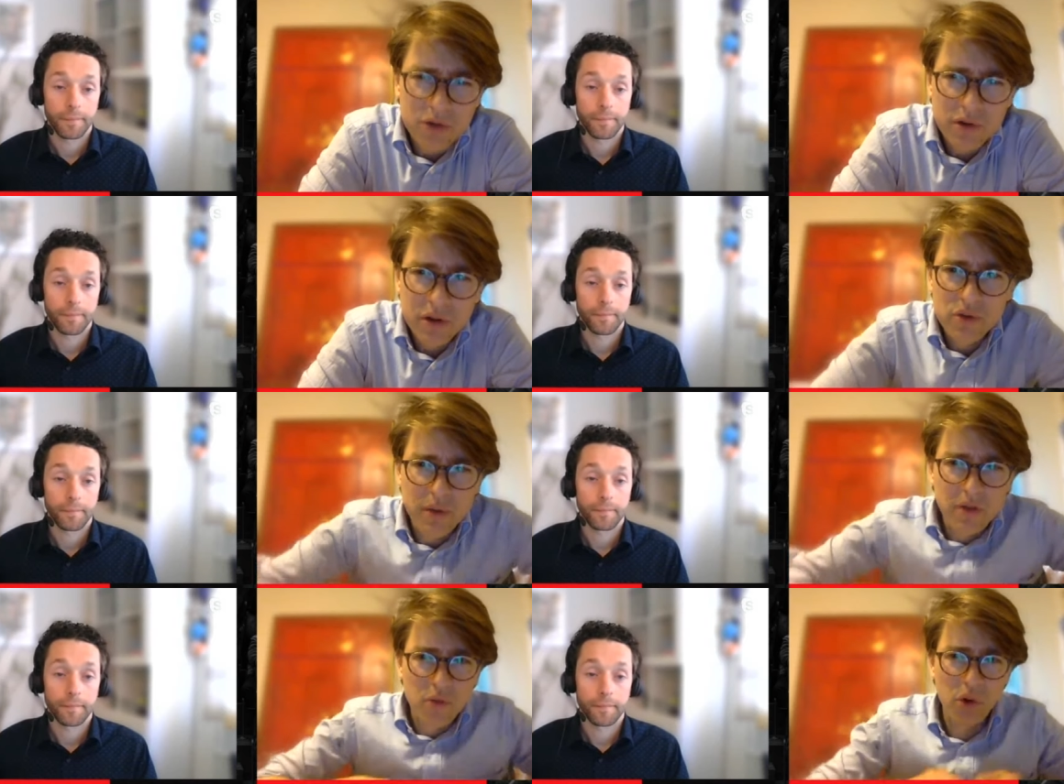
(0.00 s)
Speaker 1: because
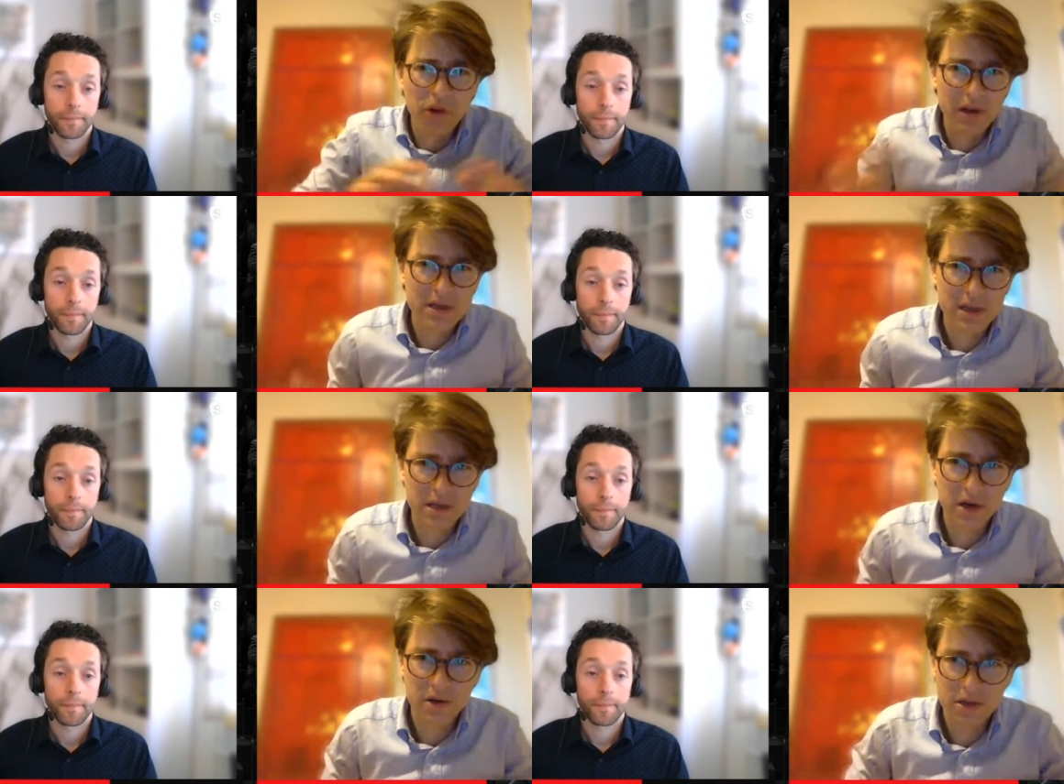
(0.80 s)
it also deals with
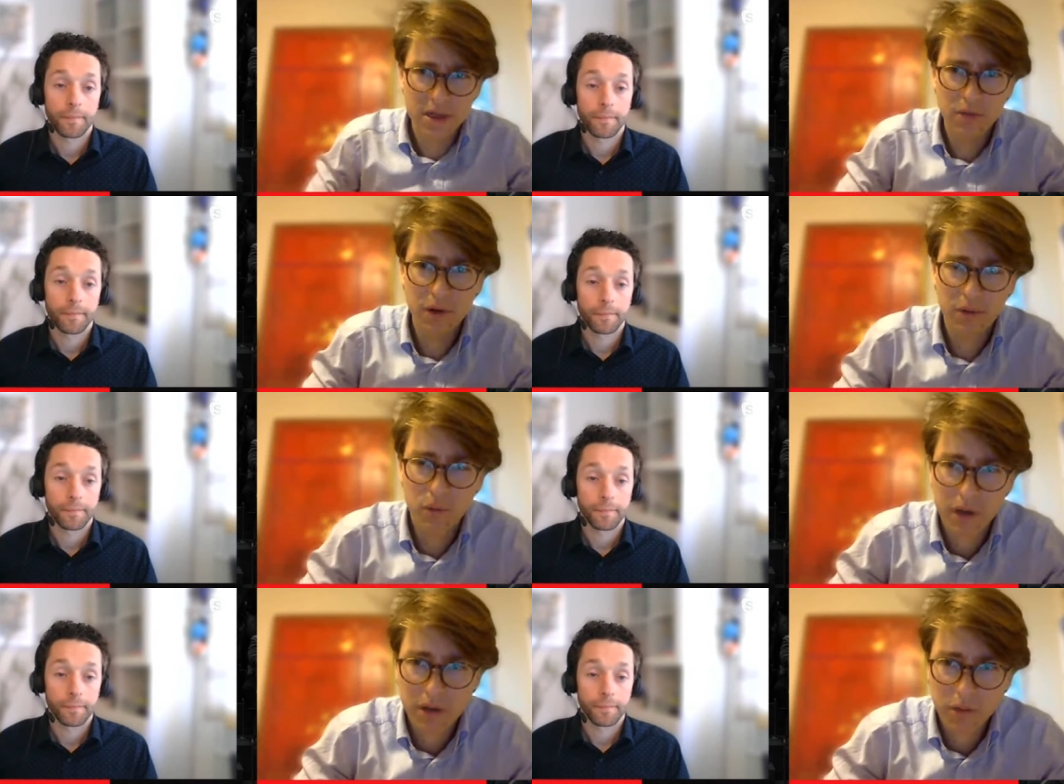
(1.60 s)
the world in its
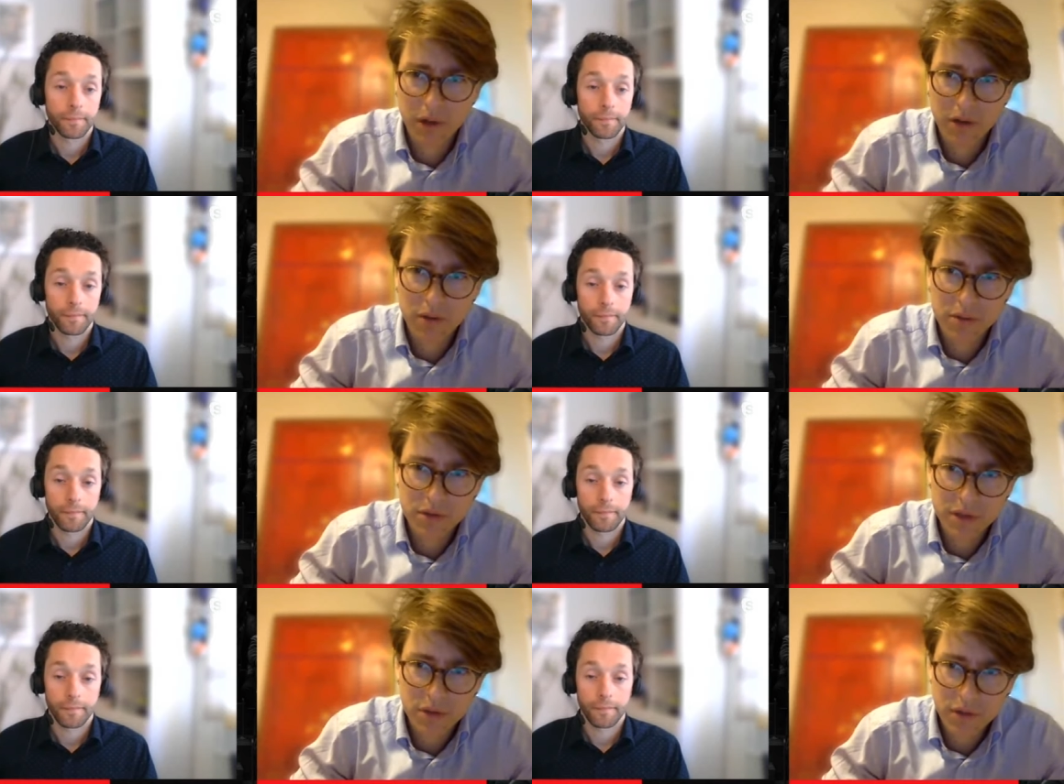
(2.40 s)
entirety when
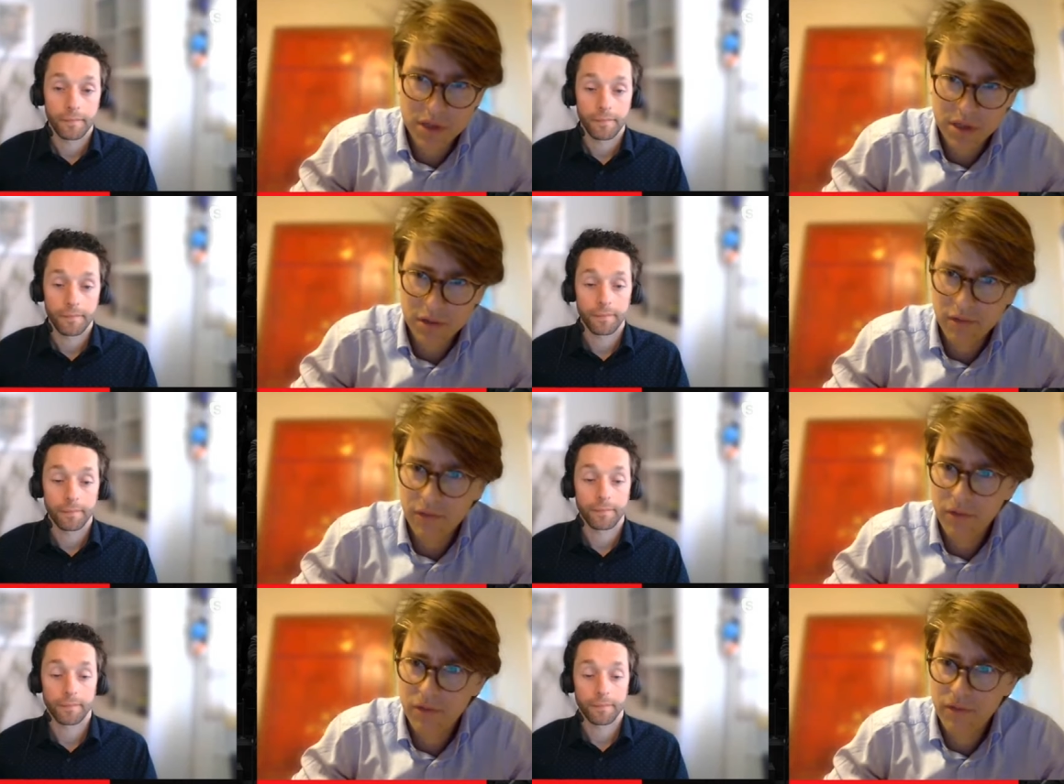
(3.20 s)
it comes to
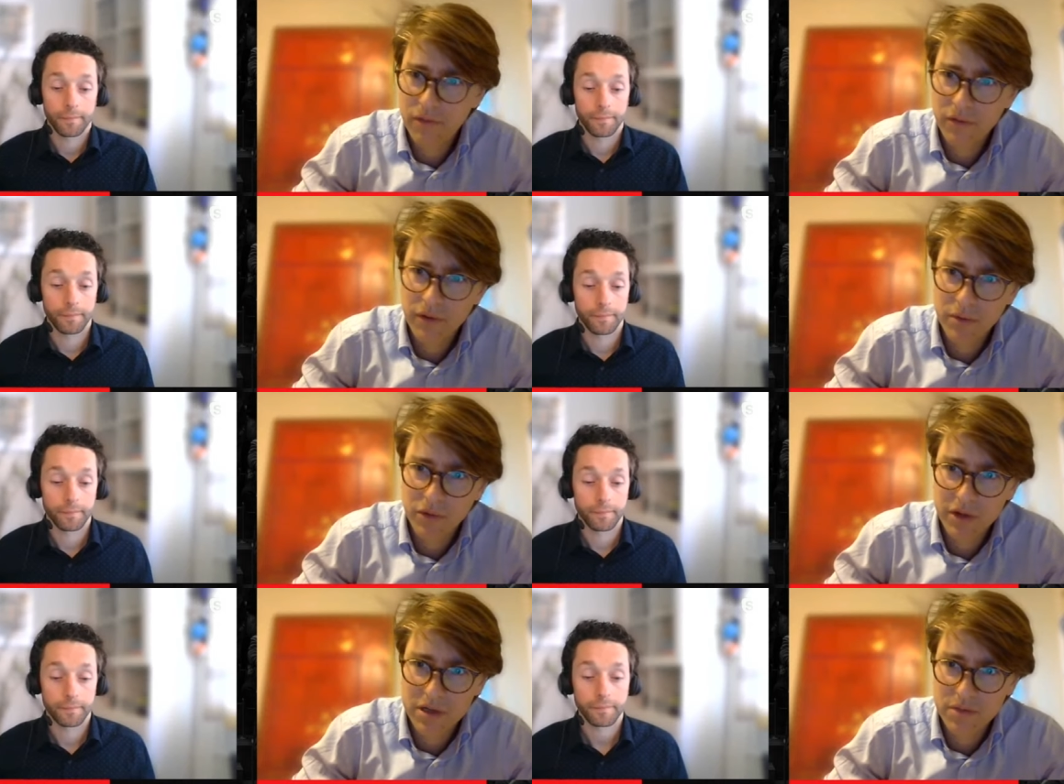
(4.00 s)
this question of
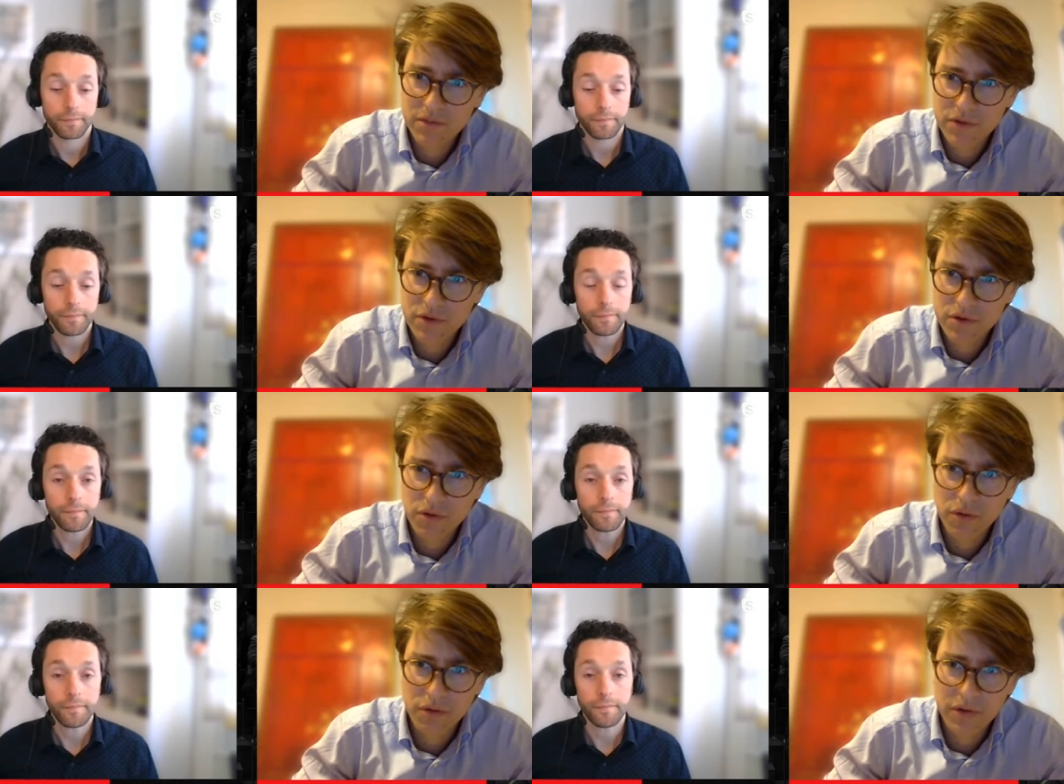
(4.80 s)

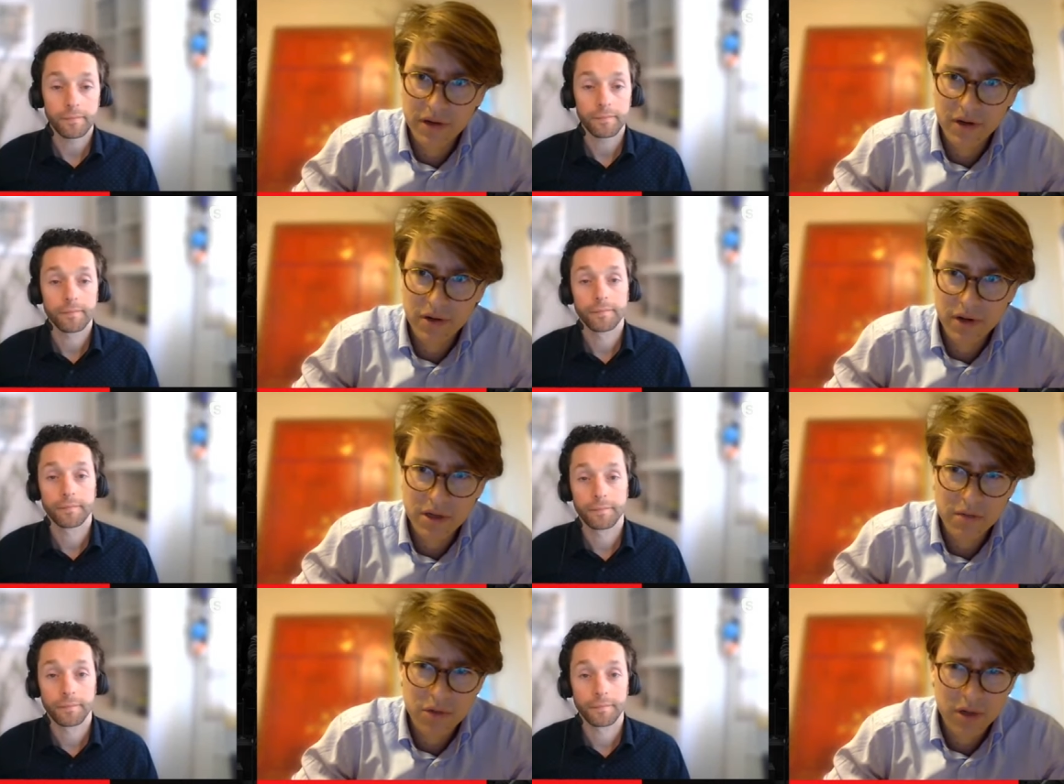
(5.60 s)
liberalism versus
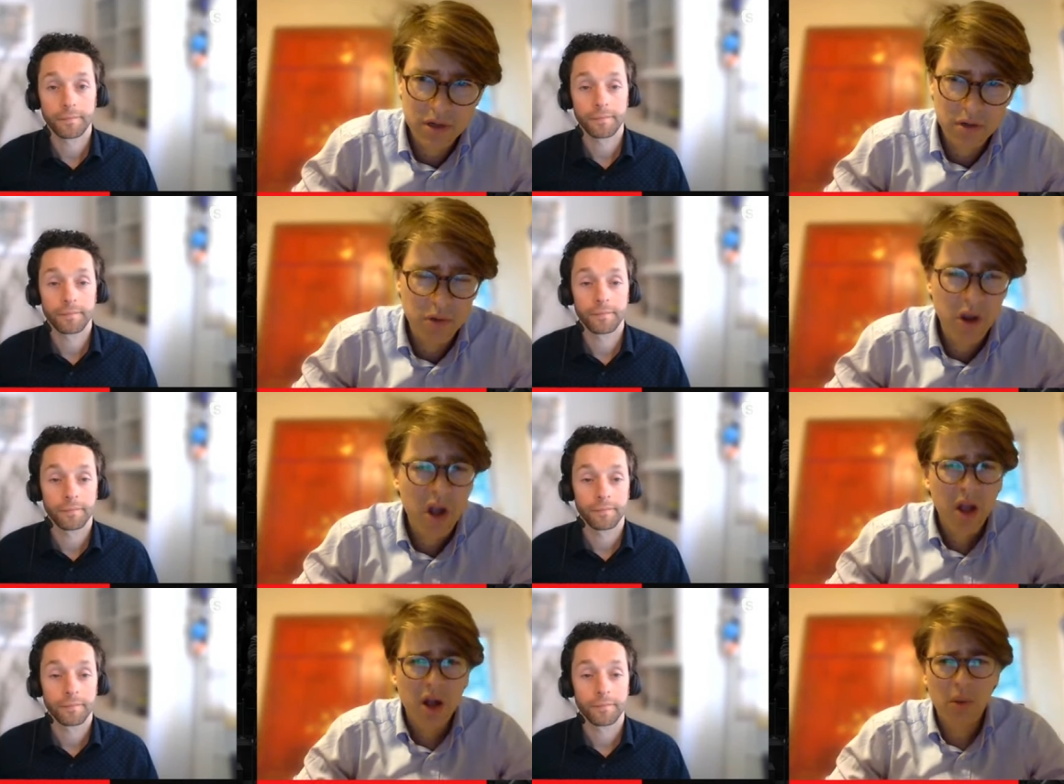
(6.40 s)

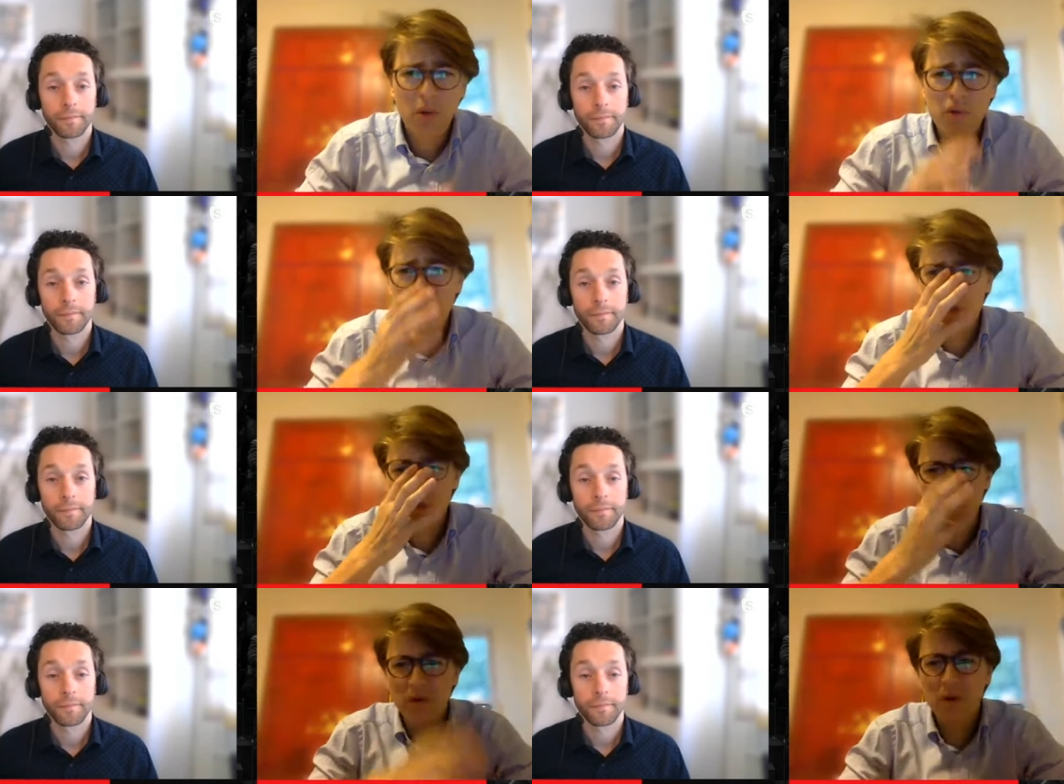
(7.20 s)
authoritarianism. So that's a good book.
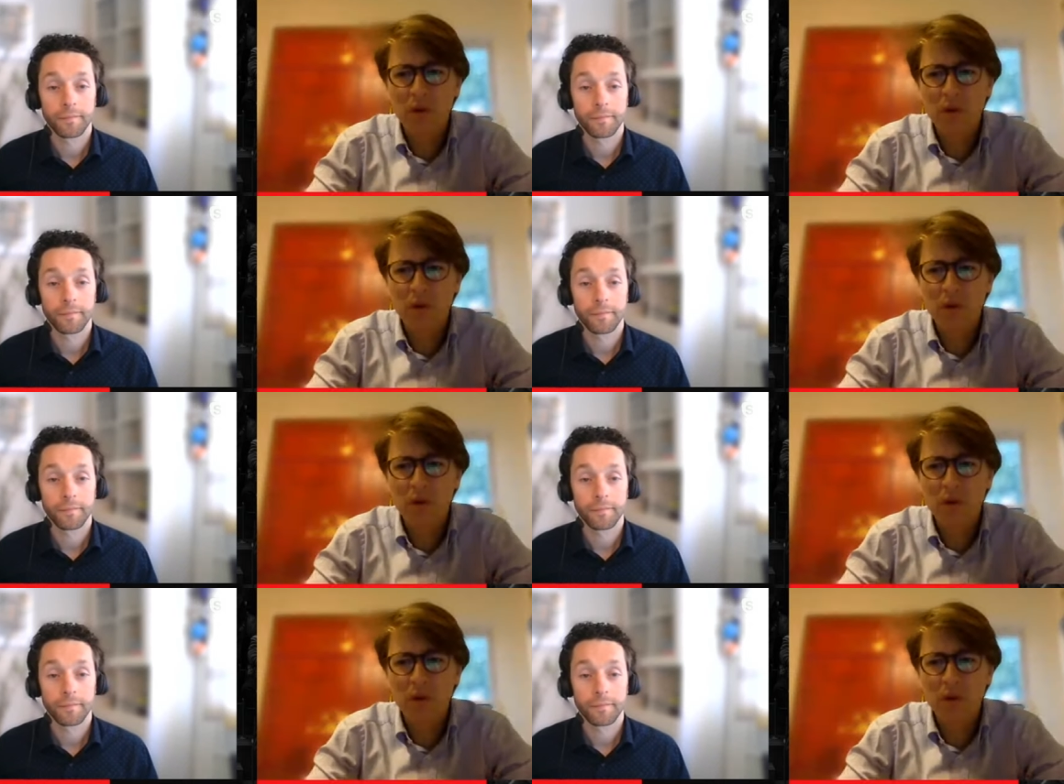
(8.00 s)
A more